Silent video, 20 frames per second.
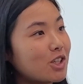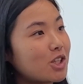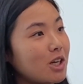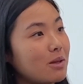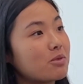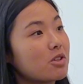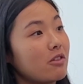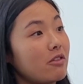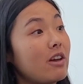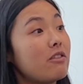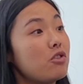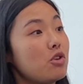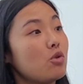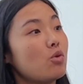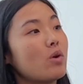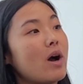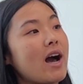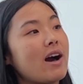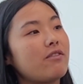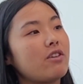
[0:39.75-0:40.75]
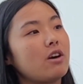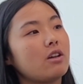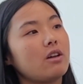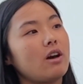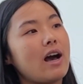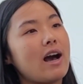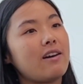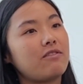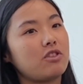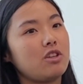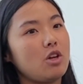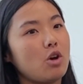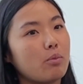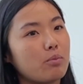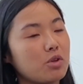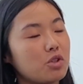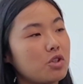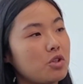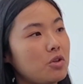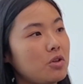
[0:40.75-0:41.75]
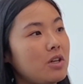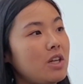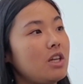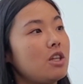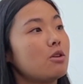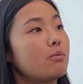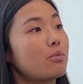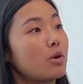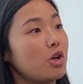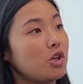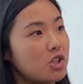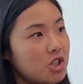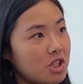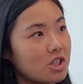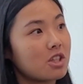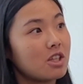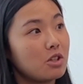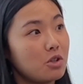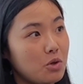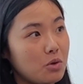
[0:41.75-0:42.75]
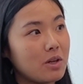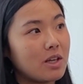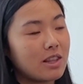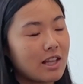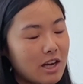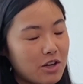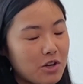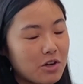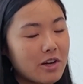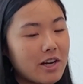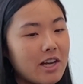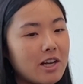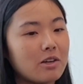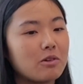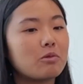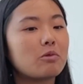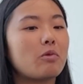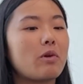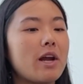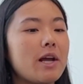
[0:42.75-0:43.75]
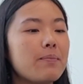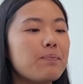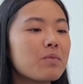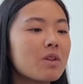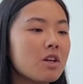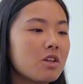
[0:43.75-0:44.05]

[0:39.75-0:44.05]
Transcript: terms of if you have a, have the opportunity Correct. to purchase the unit that yes. you're in, right? Yes.